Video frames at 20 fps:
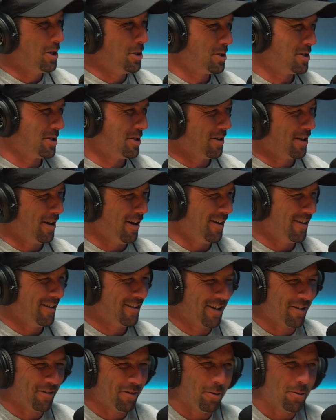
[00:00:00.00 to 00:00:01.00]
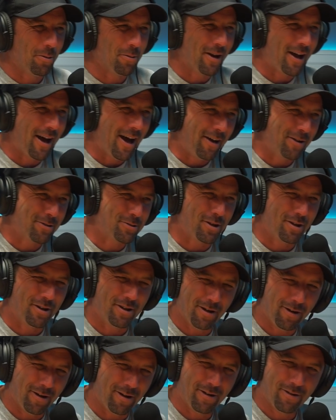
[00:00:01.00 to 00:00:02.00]
used to like give it all that, it's like
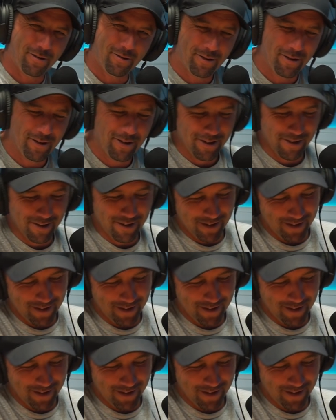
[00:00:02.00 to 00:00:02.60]
yeah,